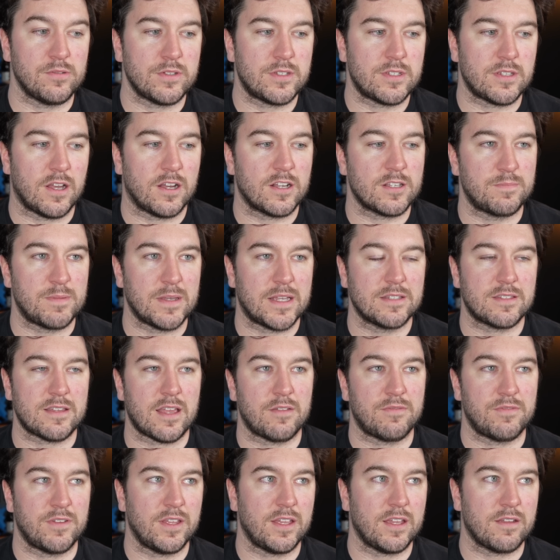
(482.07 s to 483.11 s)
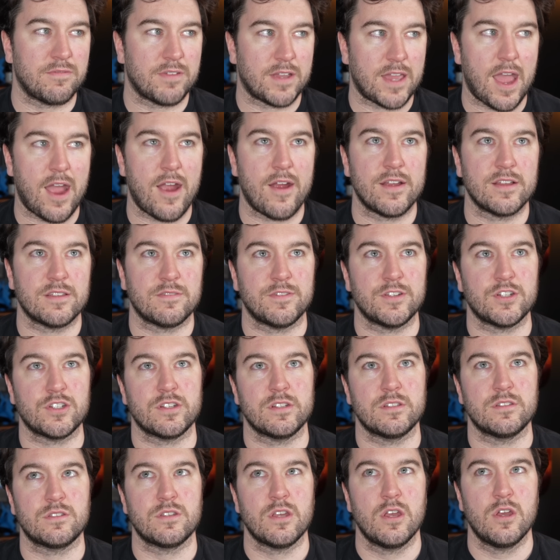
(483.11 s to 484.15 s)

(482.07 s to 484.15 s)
sucks because I feel like Vicarious Visions